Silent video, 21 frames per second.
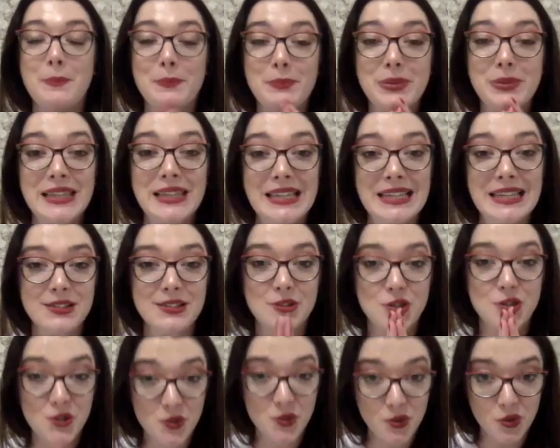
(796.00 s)
please
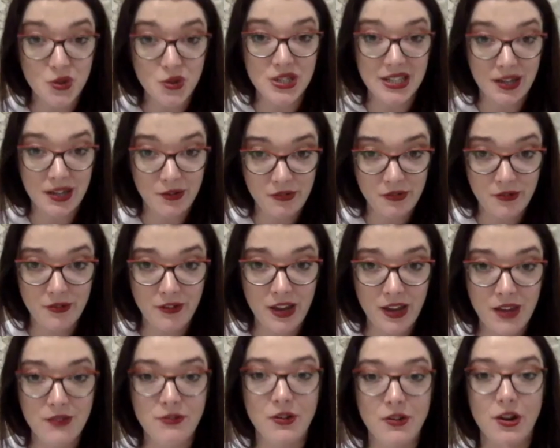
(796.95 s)
do yourself a
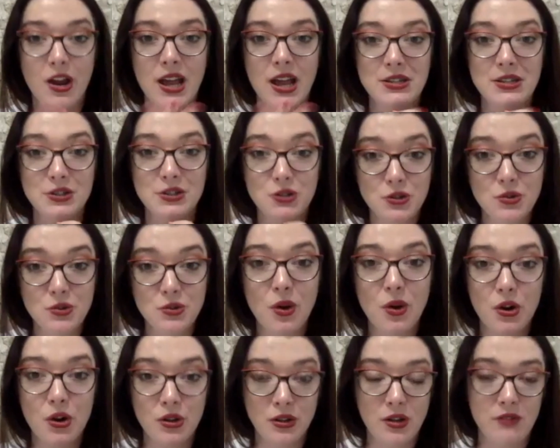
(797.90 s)
favor and do
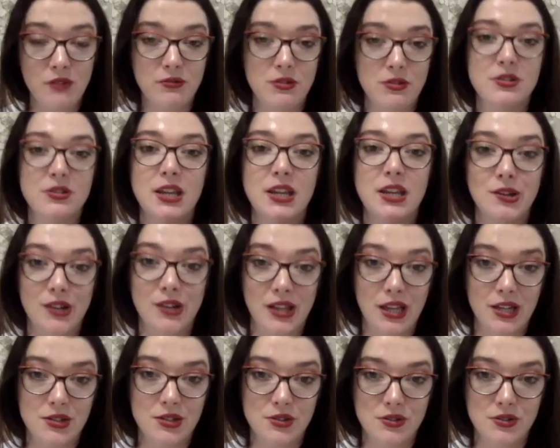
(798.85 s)
art lovers and
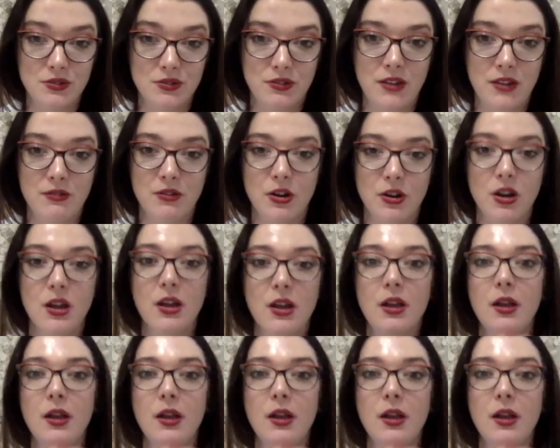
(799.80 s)
collectors a favor.